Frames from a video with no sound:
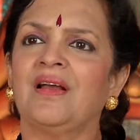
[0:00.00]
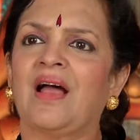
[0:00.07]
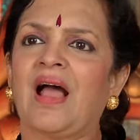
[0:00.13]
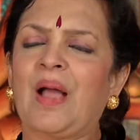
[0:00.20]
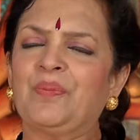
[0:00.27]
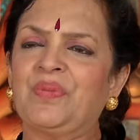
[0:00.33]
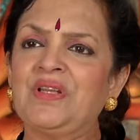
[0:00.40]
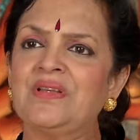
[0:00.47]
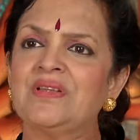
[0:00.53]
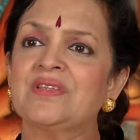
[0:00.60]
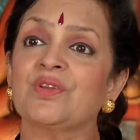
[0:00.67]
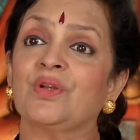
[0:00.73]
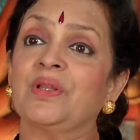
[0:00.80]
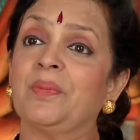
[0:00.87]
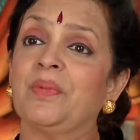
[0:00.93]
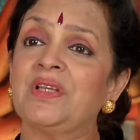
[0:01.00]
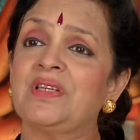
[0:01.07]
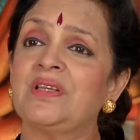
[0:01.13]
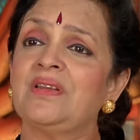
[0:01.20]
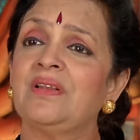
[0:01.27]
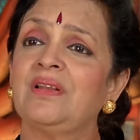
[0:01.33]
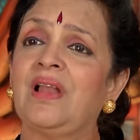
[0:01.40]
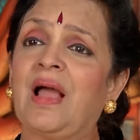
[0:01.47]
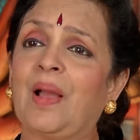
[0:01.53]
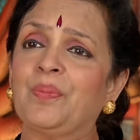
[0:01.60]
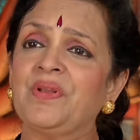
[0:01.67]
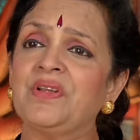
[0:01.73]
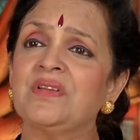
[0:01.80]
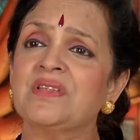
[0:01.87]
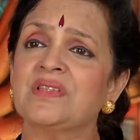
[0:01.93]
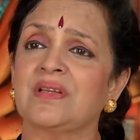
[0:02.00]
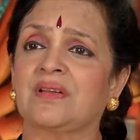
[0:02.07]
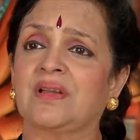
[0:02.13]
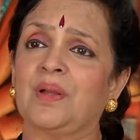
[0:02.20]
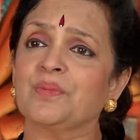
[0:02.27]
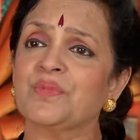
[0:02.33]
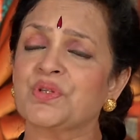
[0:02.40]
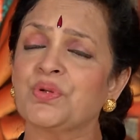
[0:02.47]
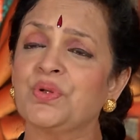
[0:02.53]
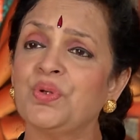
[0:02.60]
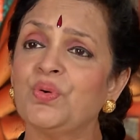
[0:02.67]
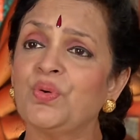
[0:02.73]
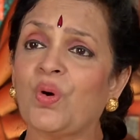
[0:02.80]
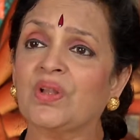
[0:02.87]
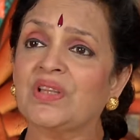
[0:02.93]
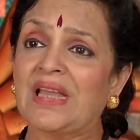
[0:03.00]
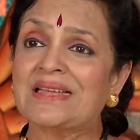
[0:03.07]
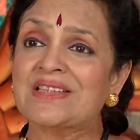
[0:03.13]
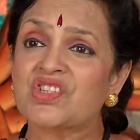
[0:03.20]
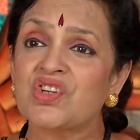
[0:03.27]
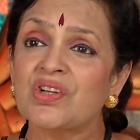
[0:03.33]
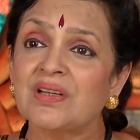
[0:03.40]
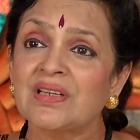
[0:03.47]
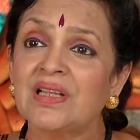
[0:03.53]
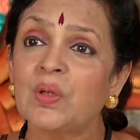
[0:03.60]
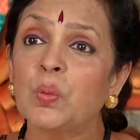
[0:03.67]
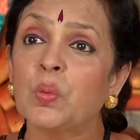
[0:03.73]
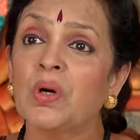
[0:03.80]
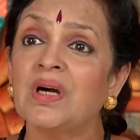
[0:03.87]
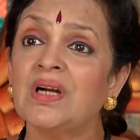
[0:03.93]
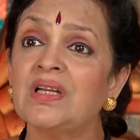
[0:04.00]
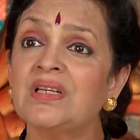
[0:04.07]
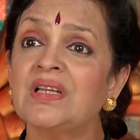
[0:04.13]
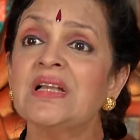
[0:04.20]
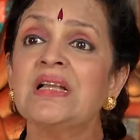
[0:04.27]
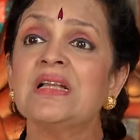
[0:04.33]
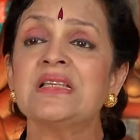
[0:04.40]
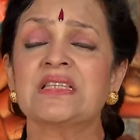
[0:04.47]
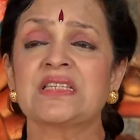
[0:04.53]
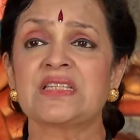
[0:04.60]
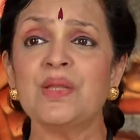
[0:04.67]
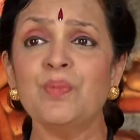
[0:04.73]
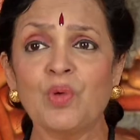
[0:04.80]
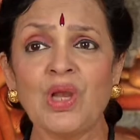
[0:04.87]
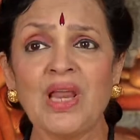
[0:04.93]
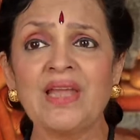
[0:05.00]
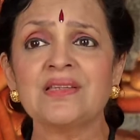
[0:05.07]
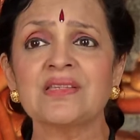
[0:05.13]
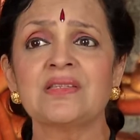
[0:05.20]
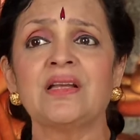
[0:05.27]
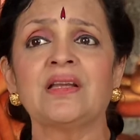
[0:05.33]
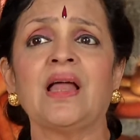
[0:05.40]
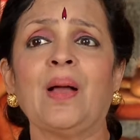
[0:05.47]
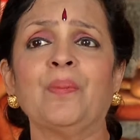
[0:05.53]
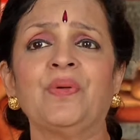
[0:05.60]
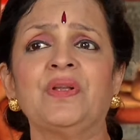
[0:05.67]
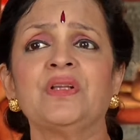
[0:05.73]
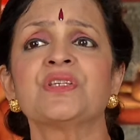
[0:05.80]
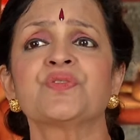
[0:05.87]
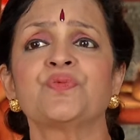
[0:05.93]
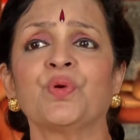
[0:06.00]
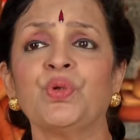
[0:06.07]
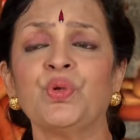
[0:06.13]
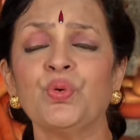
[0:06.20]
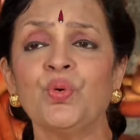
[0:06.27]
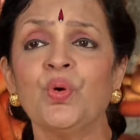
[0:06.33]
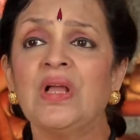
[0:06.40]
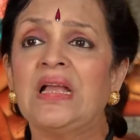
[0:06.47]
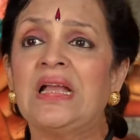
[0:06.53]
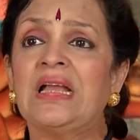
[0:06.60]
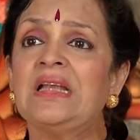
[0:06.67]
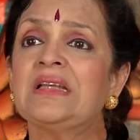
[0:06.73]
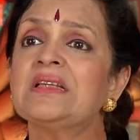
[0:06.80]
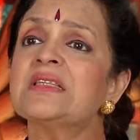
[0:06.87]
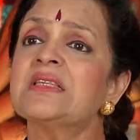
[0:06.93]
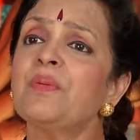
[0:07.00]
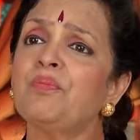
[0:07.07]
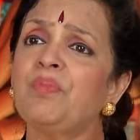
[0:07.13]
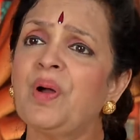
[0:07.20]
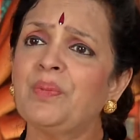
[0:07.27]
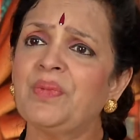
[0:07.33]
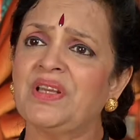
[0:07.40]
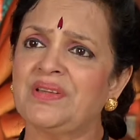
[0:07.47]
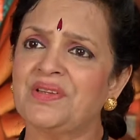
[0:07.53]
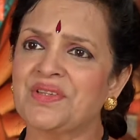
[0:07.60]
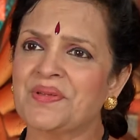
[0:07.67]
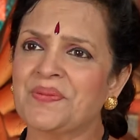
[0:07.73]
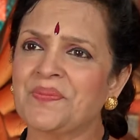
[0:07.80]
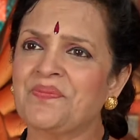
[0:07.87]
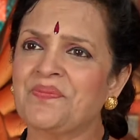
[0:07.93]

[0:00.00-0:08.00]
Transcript: happiness or the material happiness that comes to you, or the external world stimulates that happiness for you, it is impermanent.